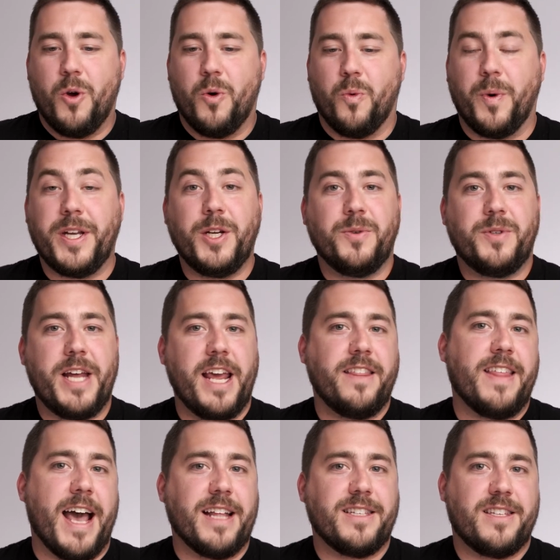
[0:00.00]
When you
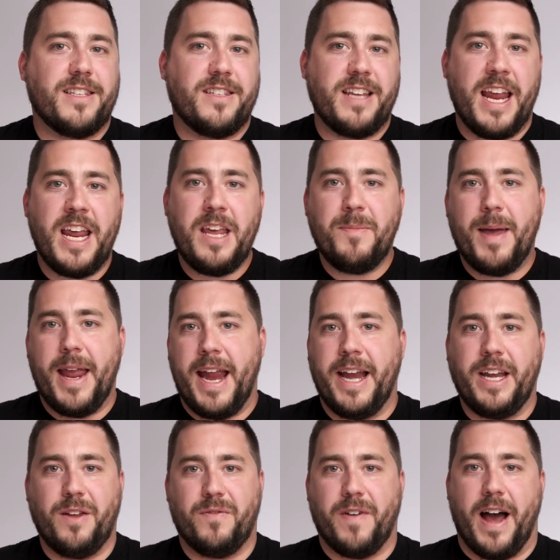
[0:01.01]
take that same
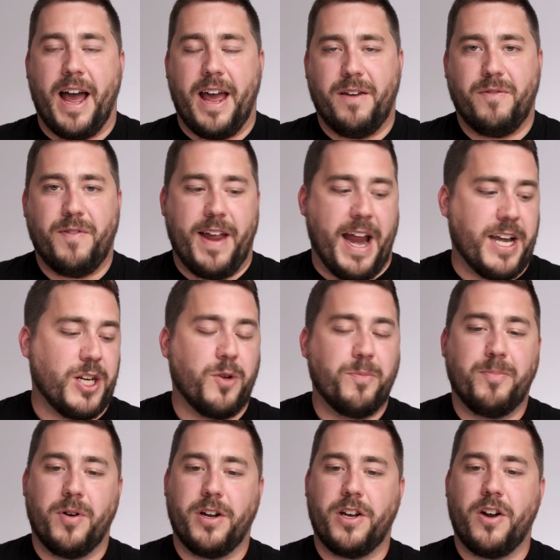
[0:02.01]
eighty-five and you
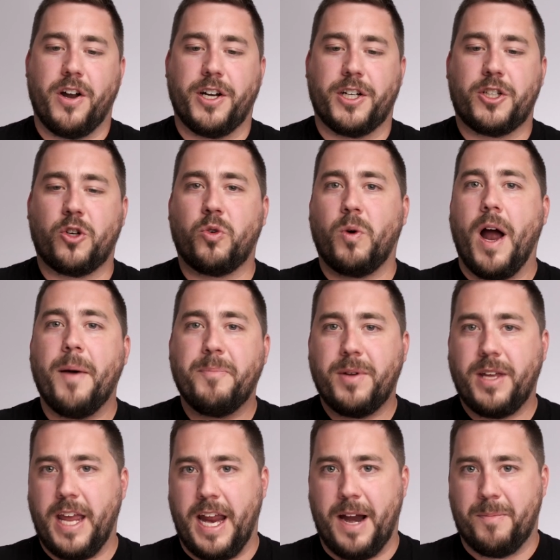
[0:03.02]
put it on a crop
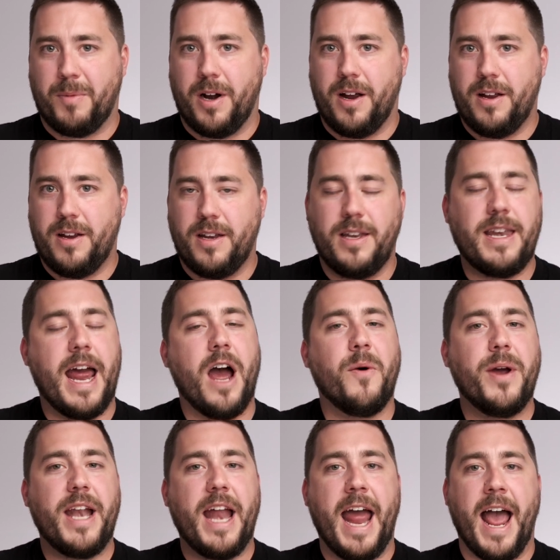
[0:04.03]
camera,
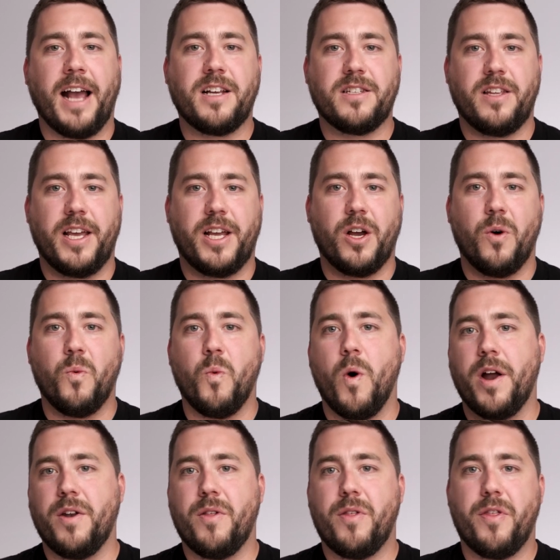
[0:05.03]
now it acts like a
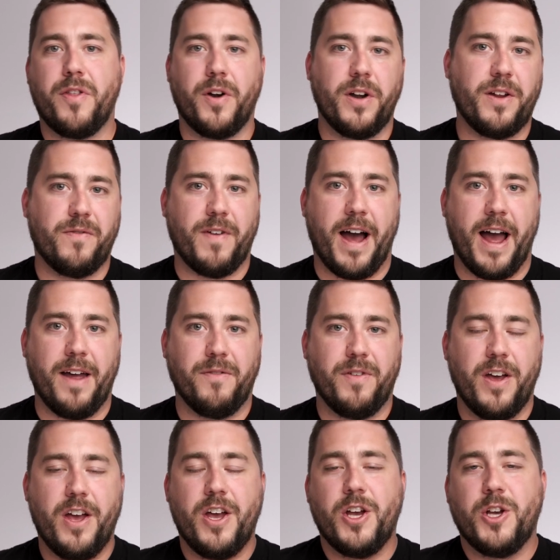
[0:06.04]
one thirty-five.
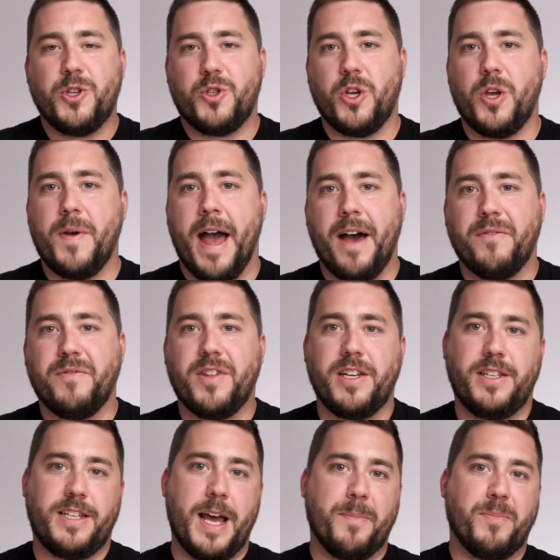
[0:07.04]
So you have the
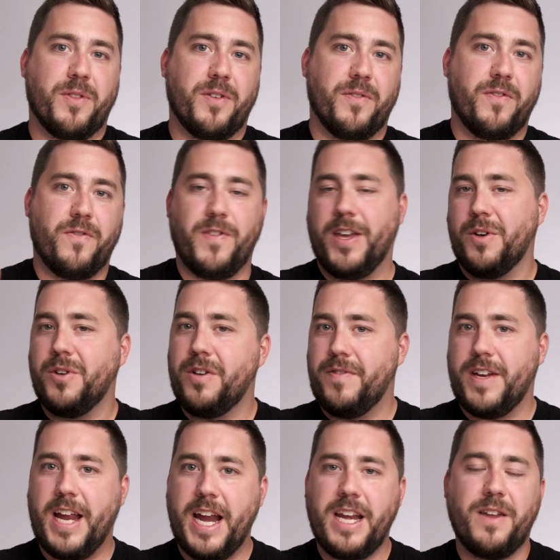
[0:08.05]
depth of field of
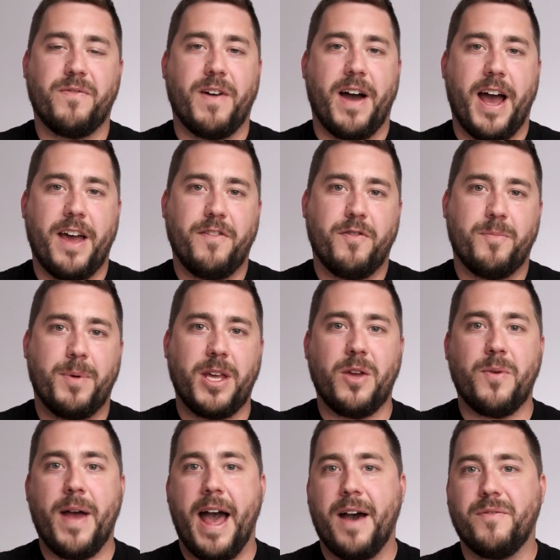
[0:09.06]
an eighty-five, but
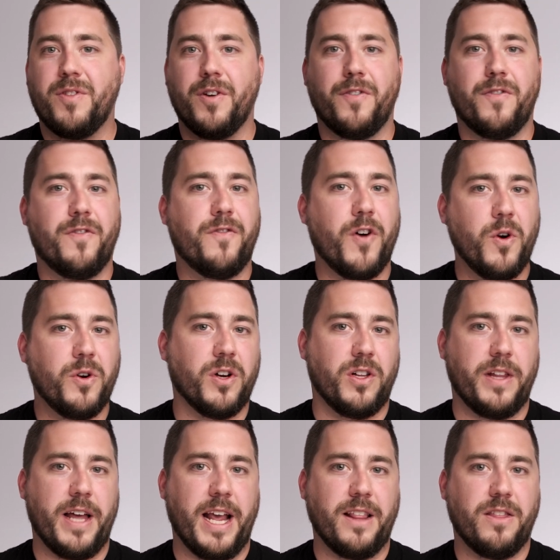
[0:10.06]
you have the
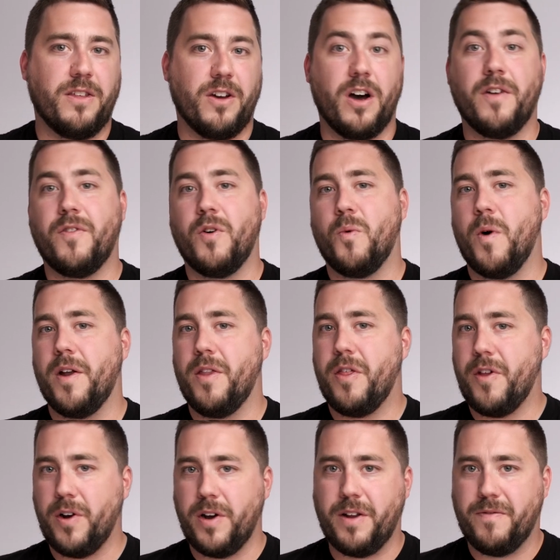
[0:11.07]
focal length of a one
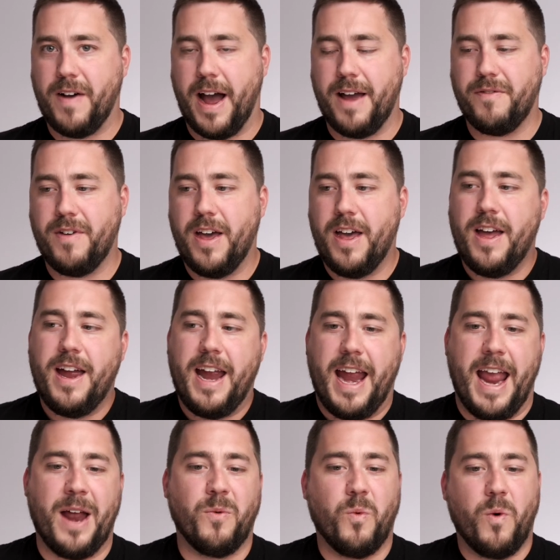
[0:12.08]
thirty-five.
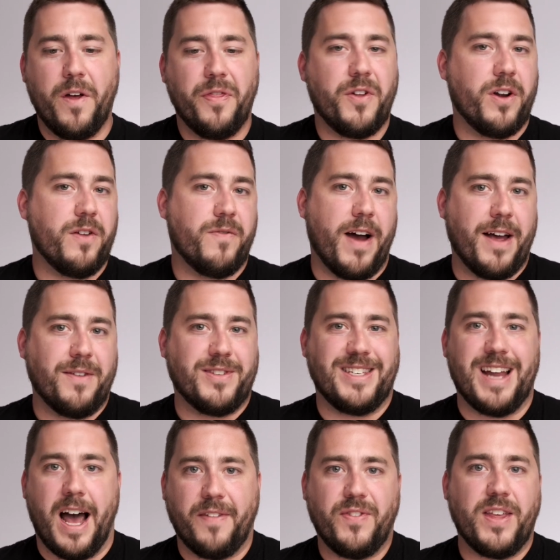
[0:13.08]
And one thirty-five is
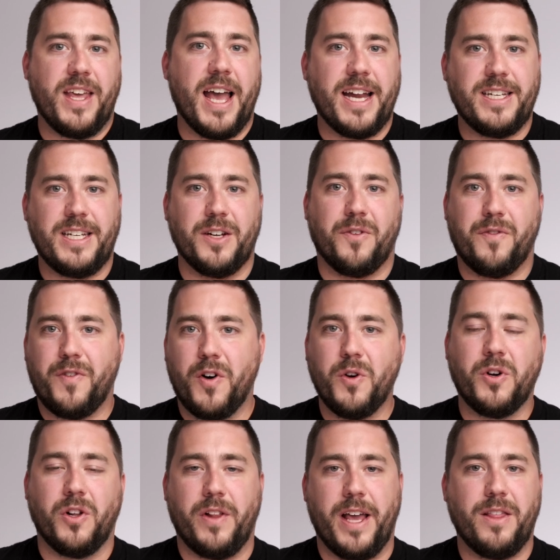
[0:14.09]
not the ideal
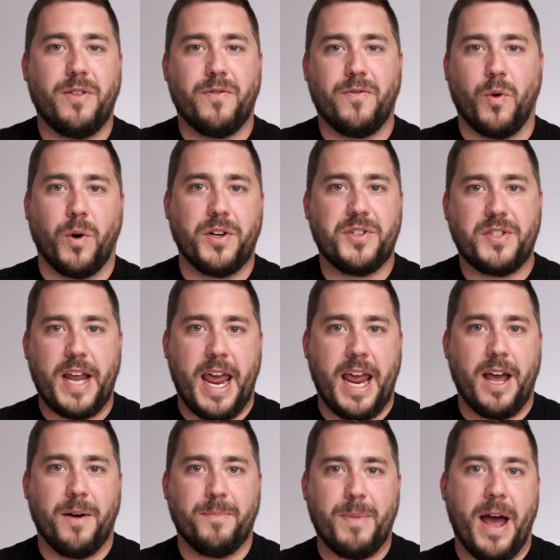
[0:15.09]
focal length for,
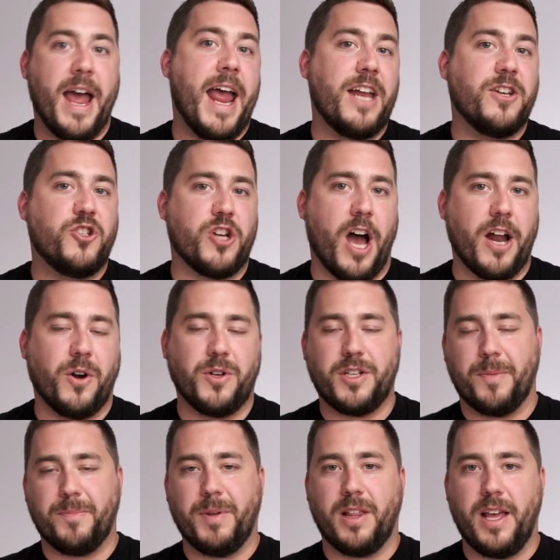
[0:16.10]
say, a, a headshot or
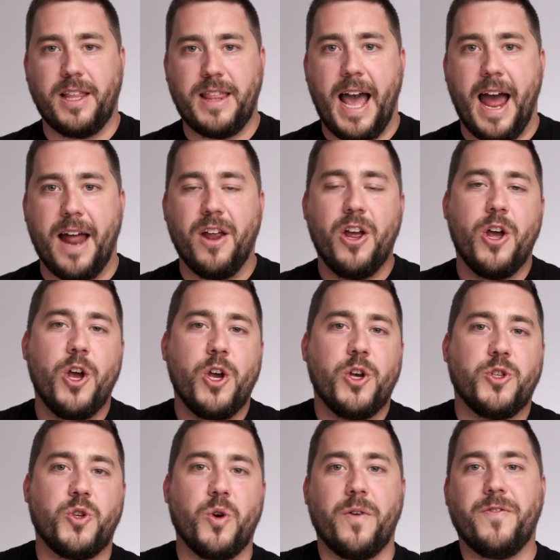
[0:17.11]
something like that.
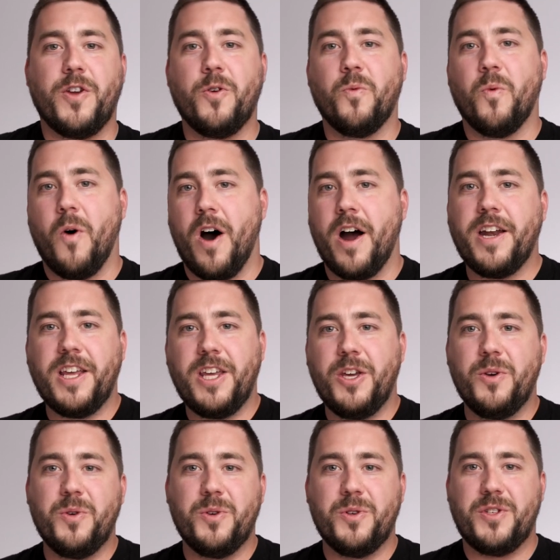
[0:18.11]
So if you wanna
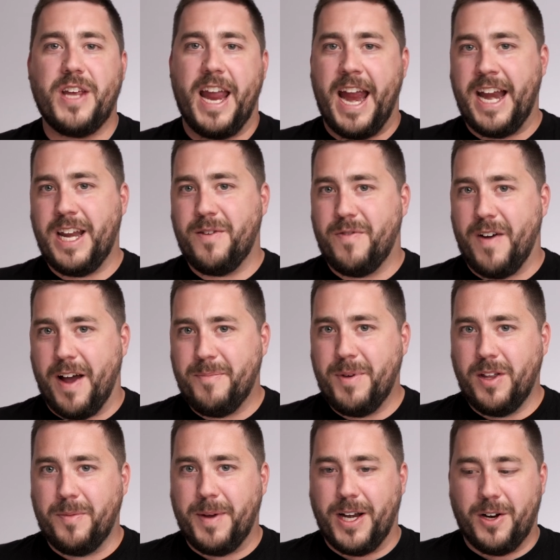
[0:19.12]
use eighty-five
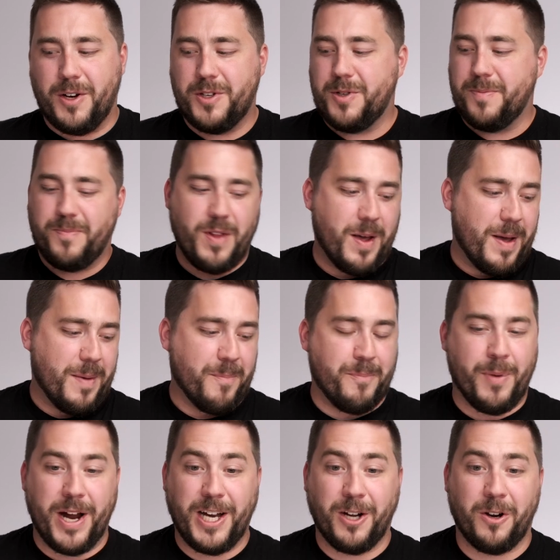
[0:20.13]
millimeters,
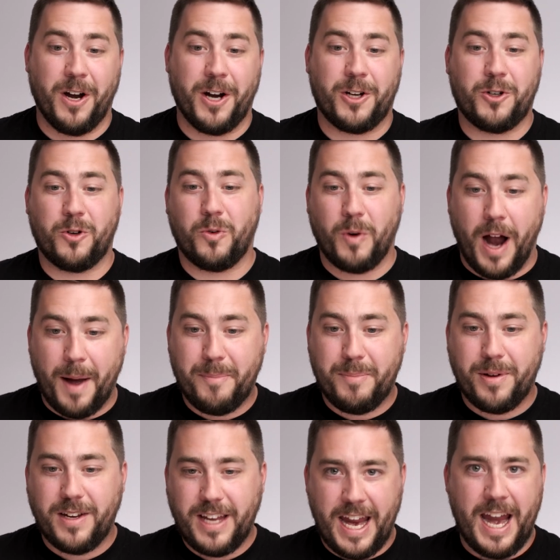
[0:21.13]
but you're a
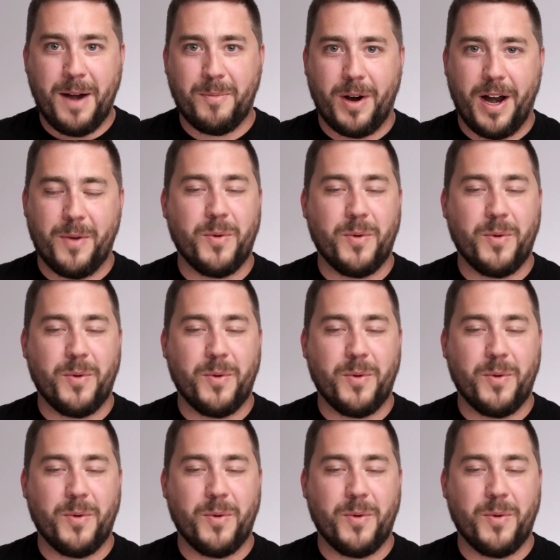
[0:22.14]
crop camera.